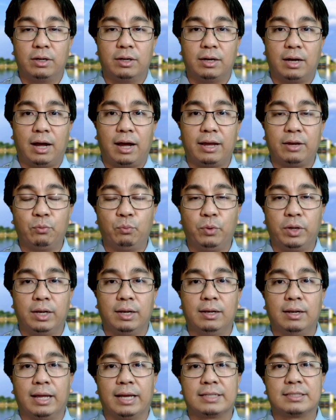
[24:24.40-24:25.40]
I
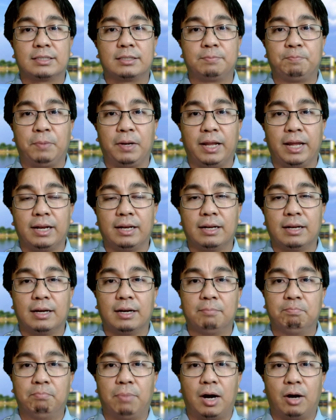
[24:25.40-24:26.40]
will explain
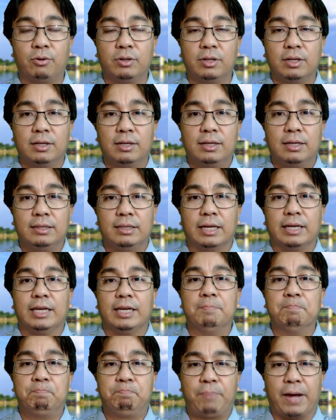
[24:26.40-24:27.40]
about the
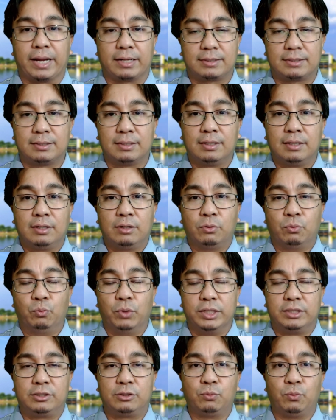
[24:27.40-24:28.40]
impact,
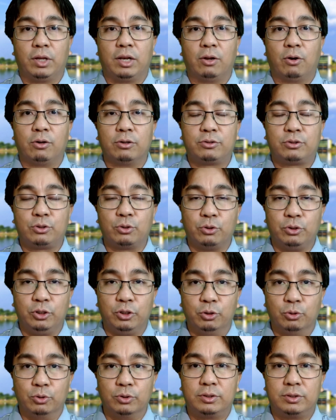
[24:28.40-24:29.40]
which will also
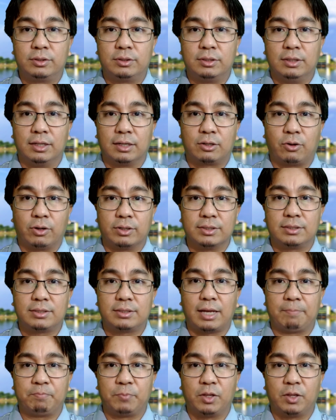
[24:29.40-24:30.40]
use the
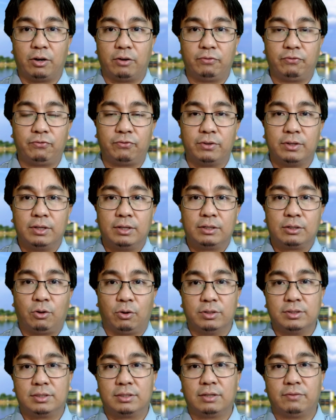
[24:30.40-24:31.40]
concept of
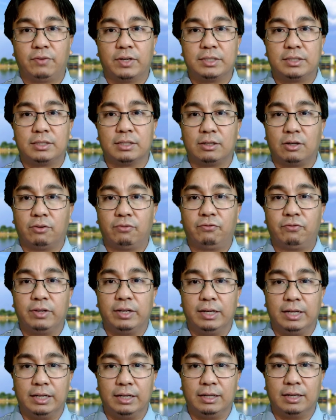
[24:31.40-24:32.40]
conservation of
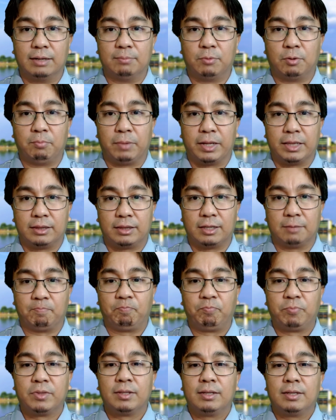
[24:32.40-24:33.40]
linear momentum.
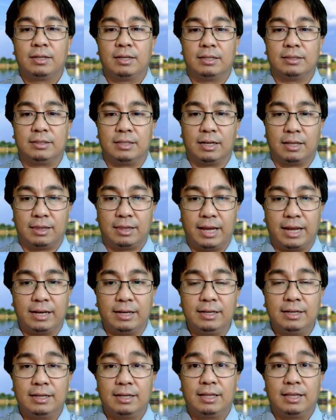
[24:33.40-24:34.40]
Until
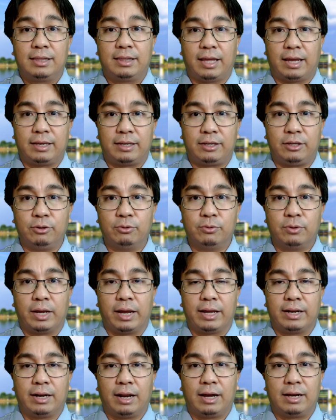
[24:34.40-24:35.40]
then, thank you,
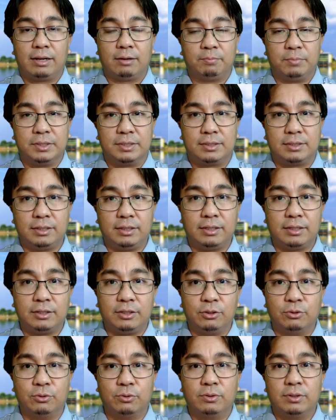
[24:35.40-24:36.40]
and I'll be seeing
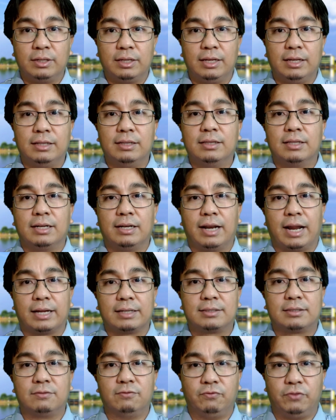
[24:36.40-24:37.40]
you in the
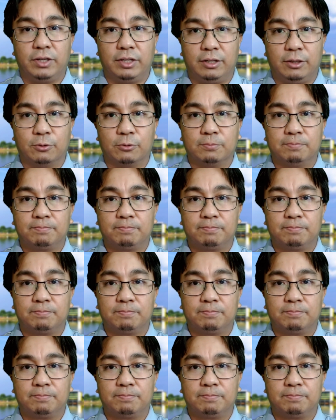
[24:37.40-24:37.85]
next video.